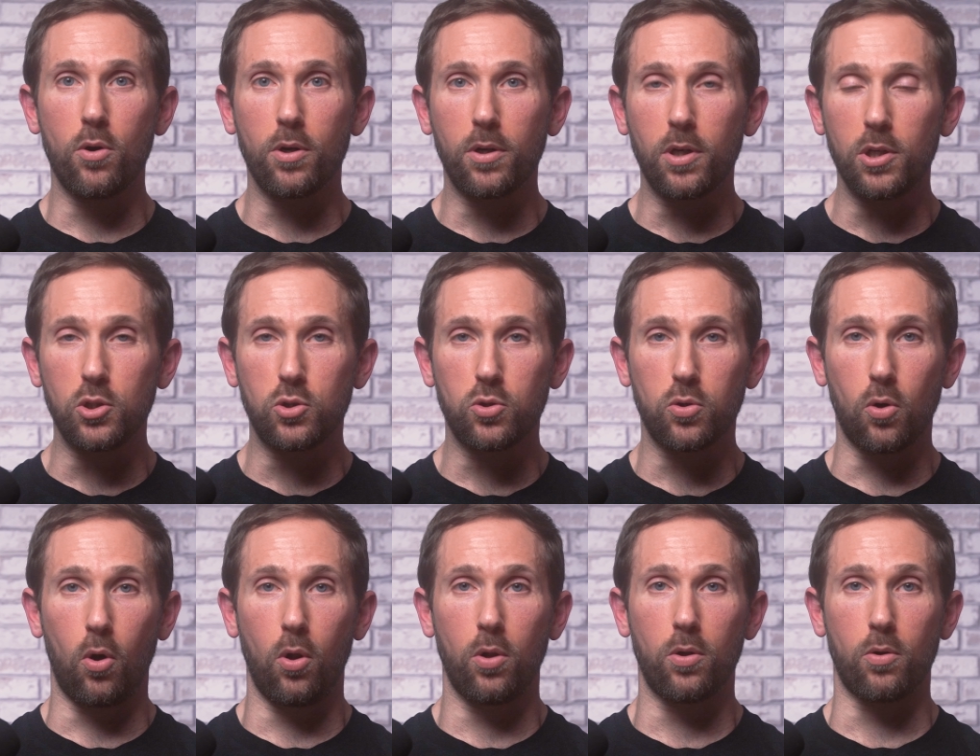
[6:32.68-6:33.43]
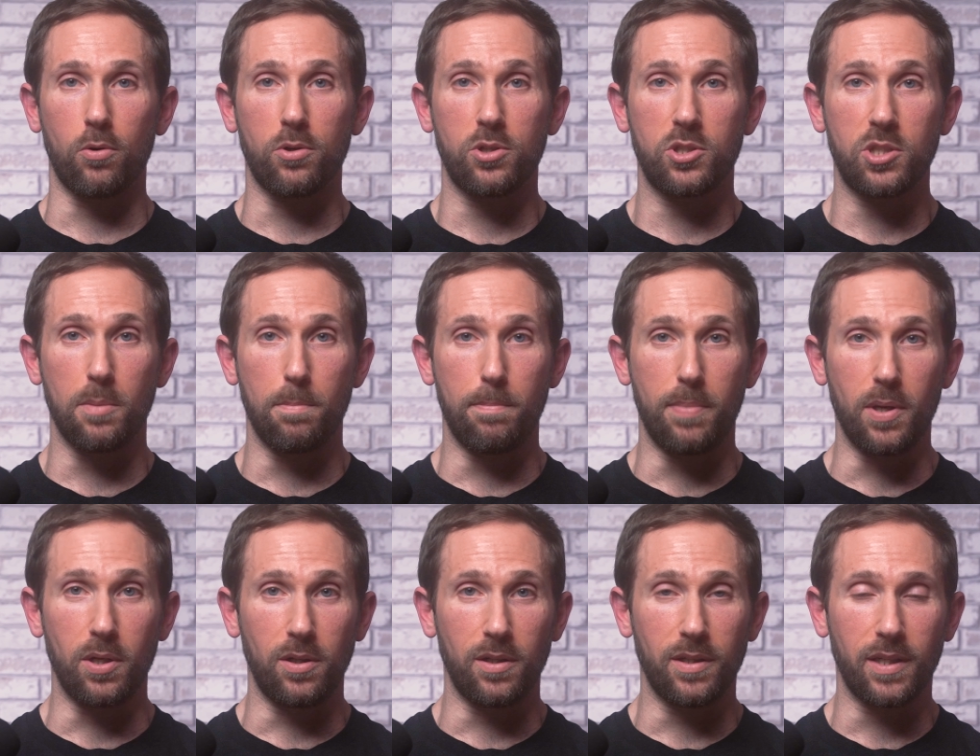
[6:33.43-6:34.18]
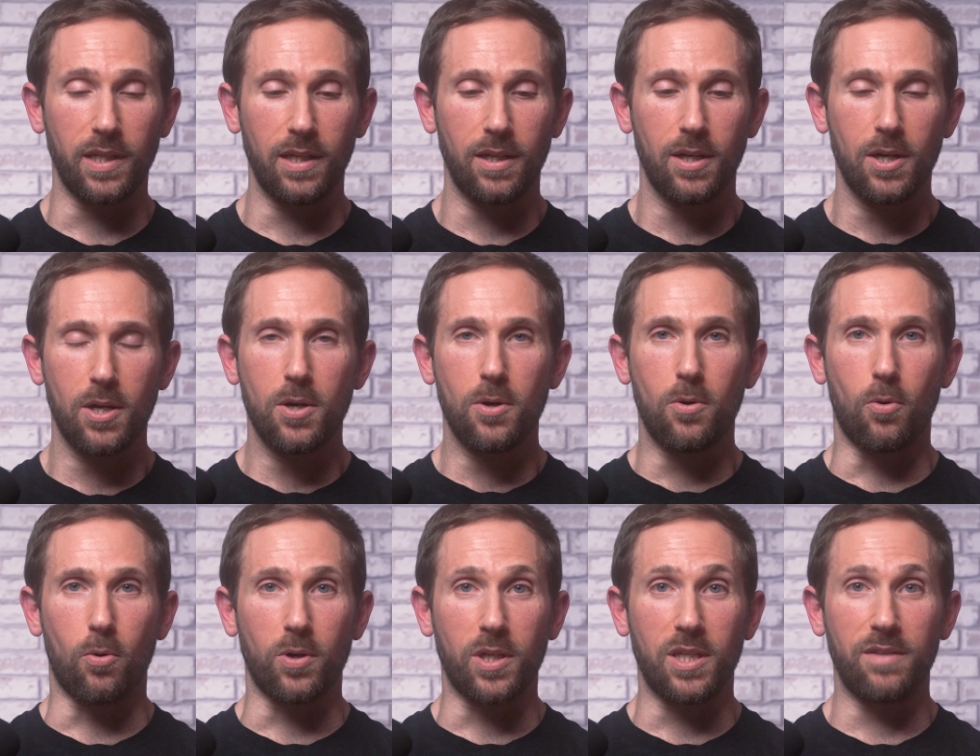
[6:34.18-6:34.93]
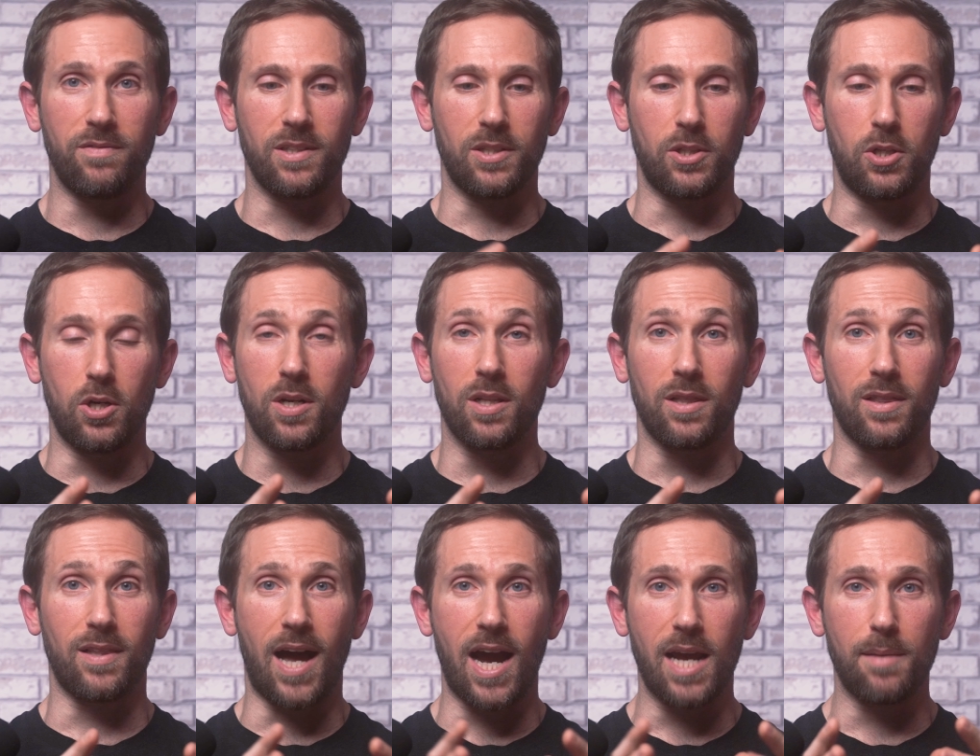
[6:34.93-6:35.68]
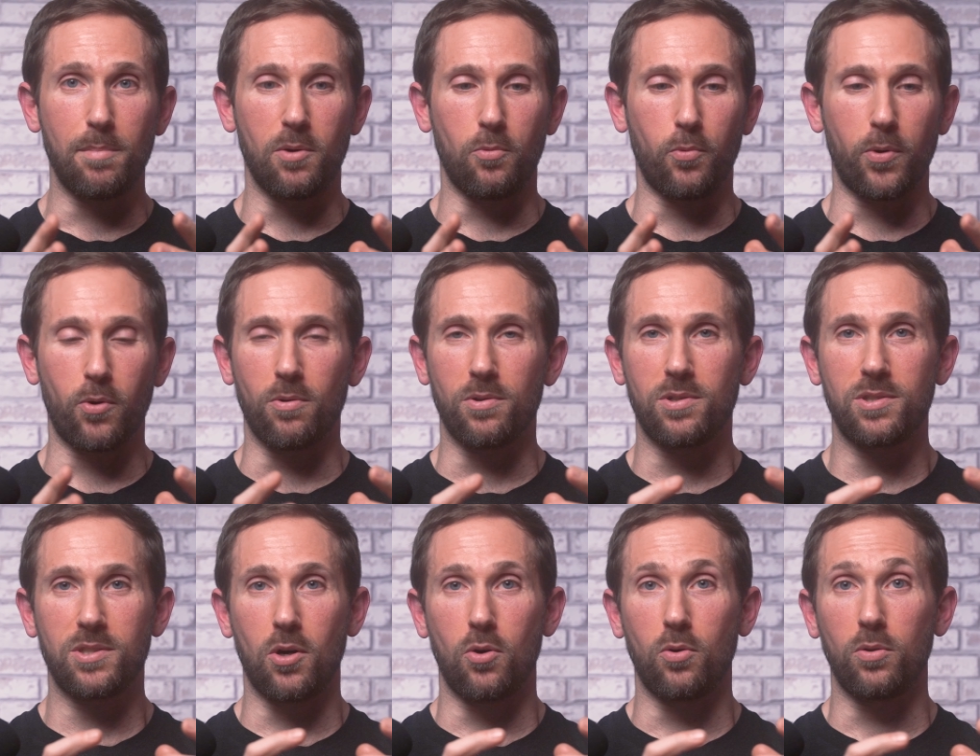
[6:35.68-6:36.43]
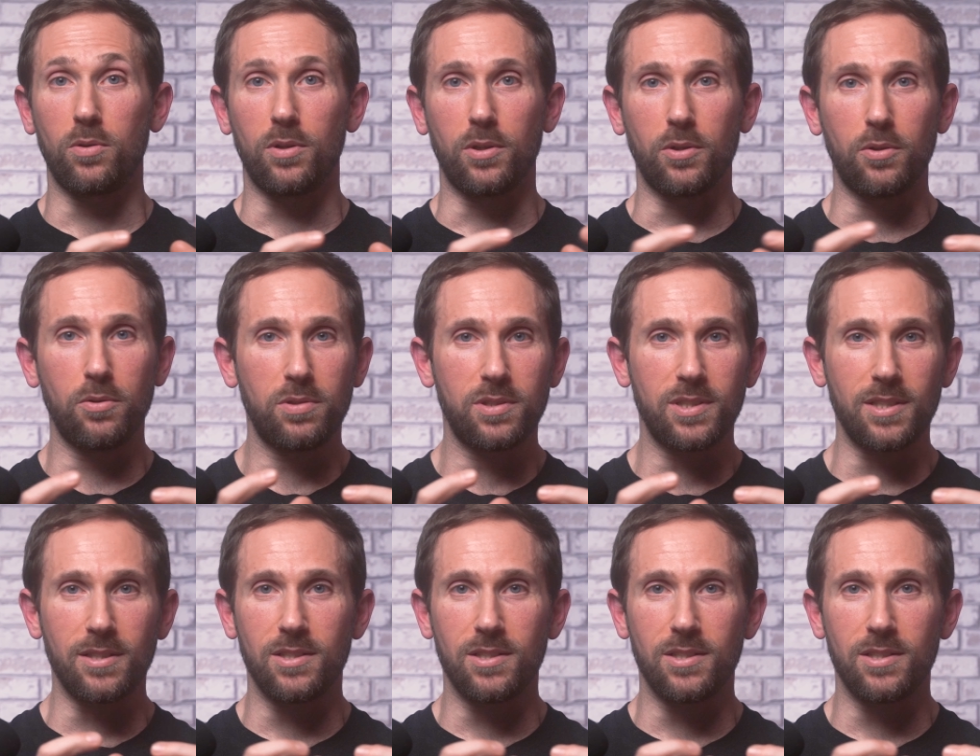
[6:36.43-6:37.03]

control or stability or even good alignment. We were so loose and